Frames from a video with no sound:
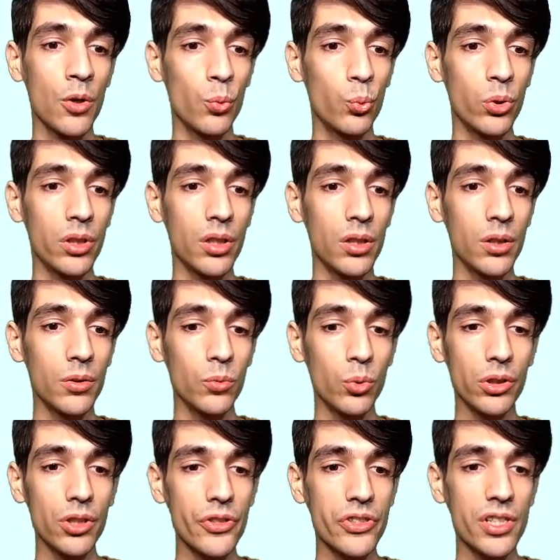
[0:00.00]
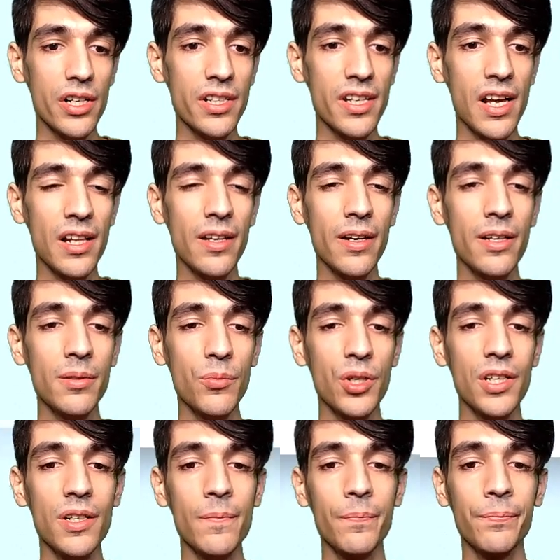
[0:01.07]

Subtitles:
Well, what does text align mean?